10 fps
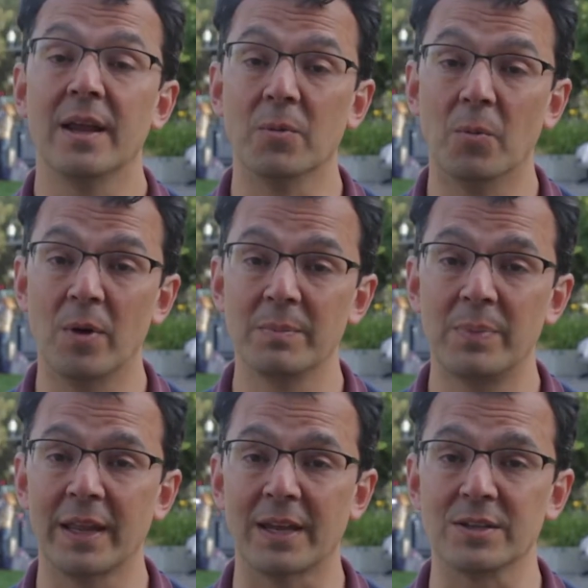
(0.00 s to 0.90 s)
in one
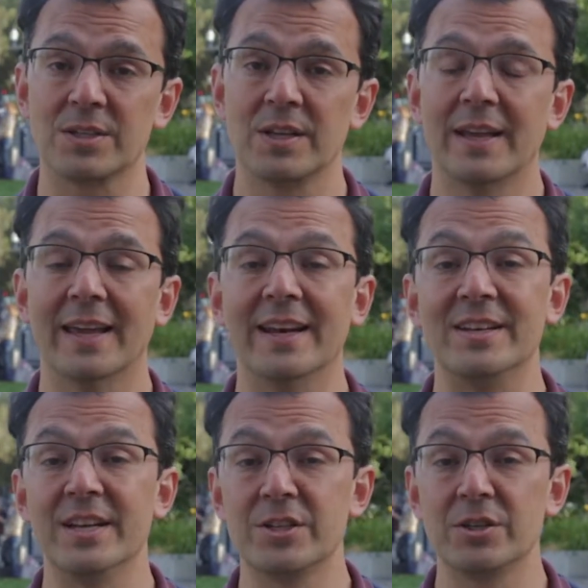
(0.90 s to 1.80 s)
place, in a
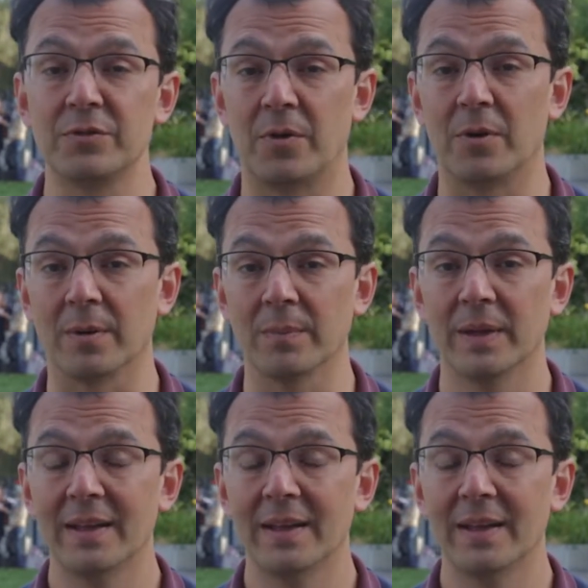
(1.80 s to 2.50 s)
digital form.